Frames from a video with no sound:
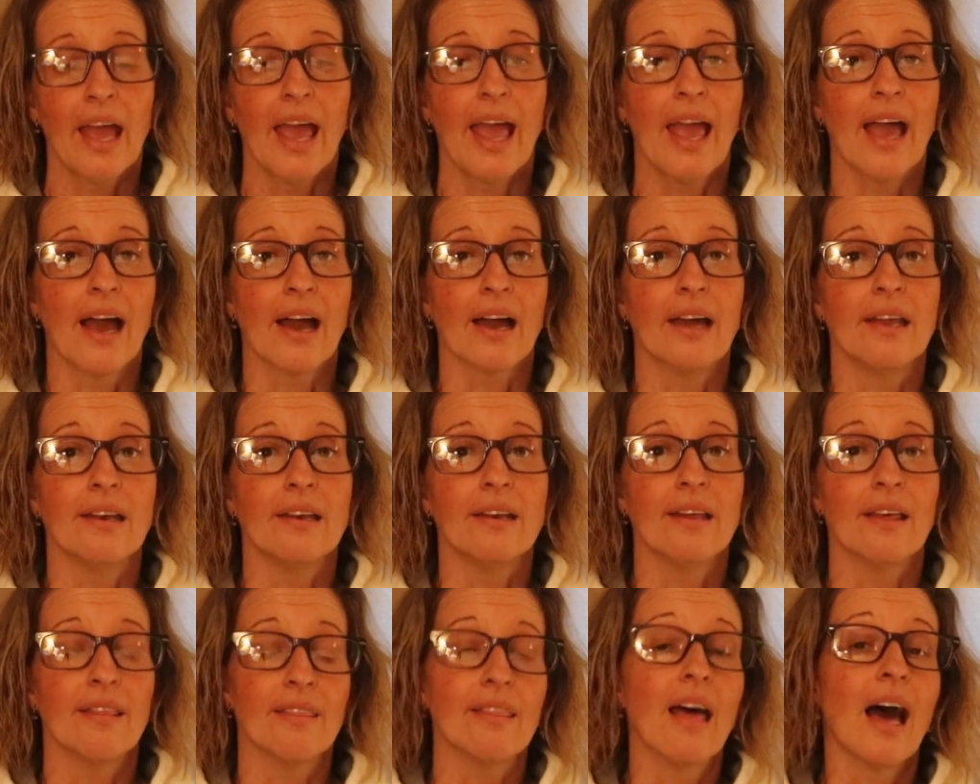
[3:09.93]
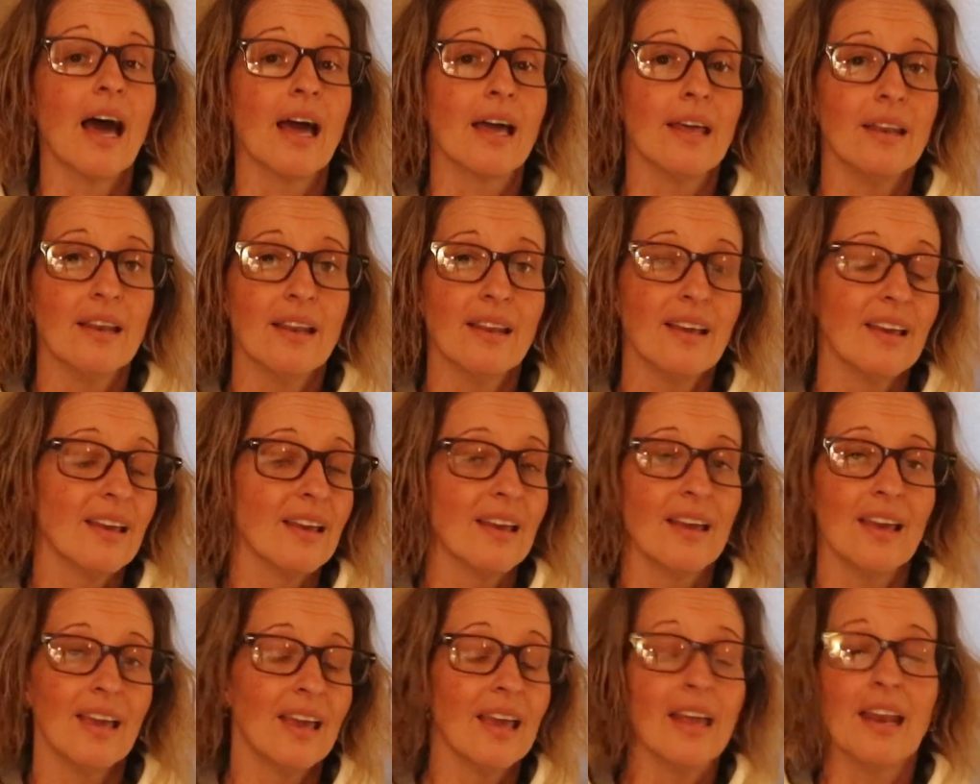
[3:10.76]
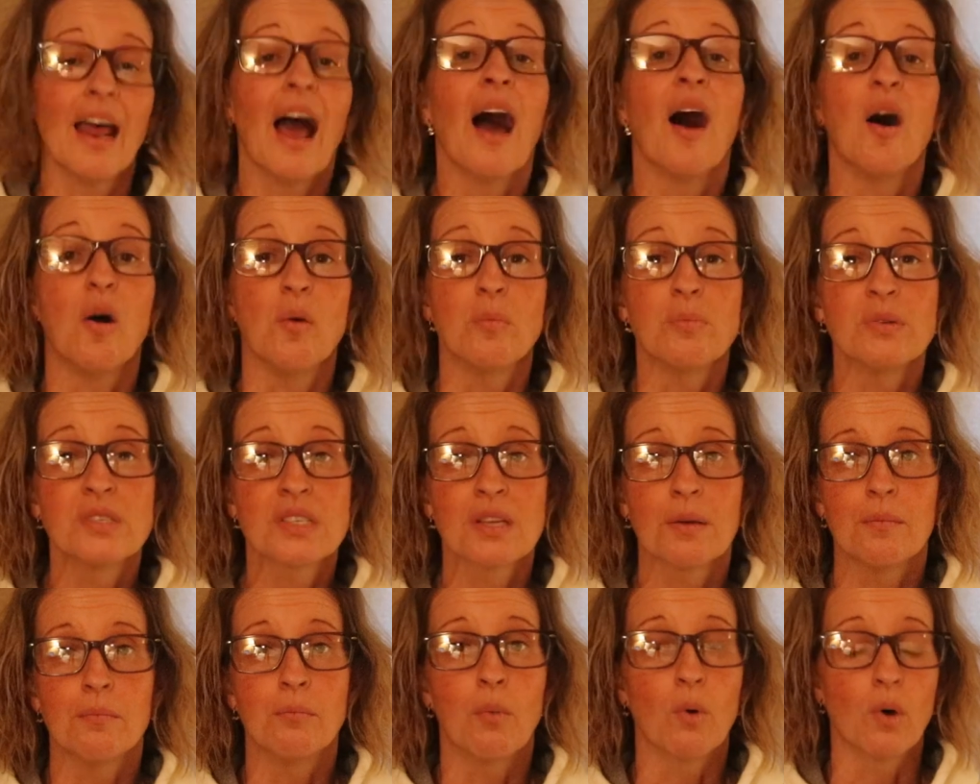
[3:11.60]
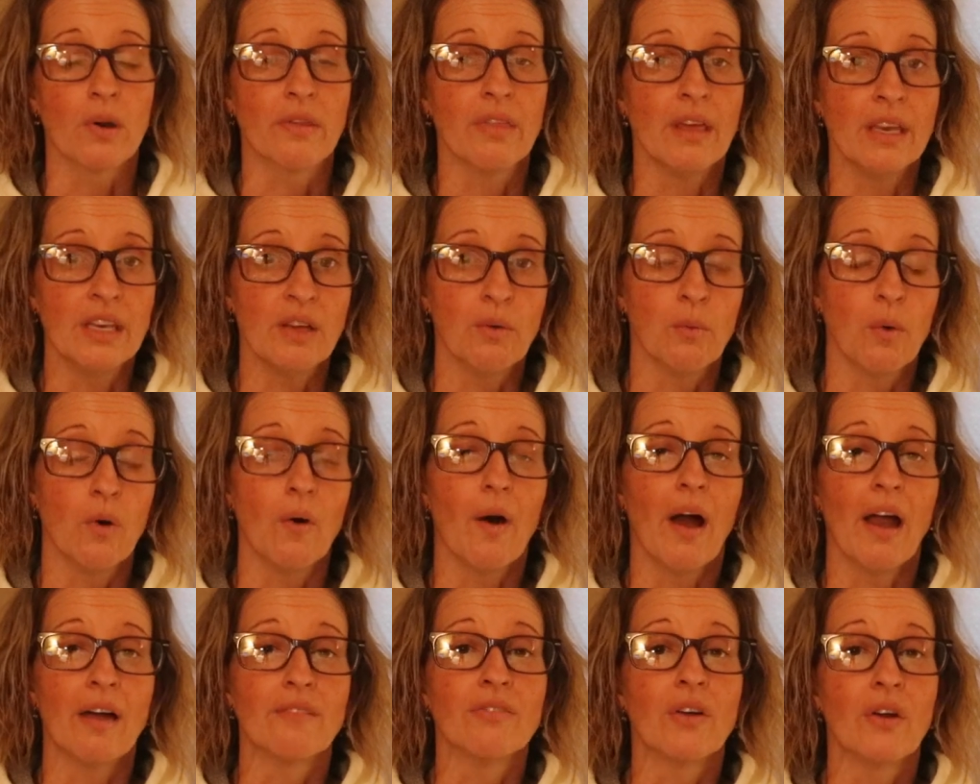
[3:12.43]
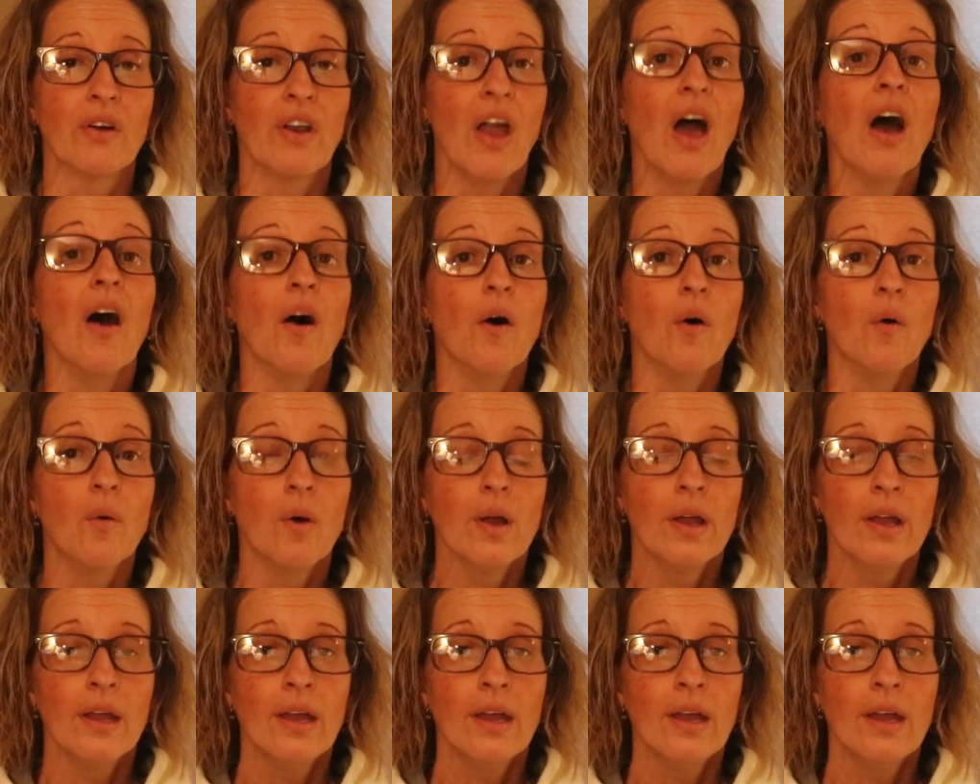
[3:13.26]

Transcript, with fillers: And that it helps more than you will ever know.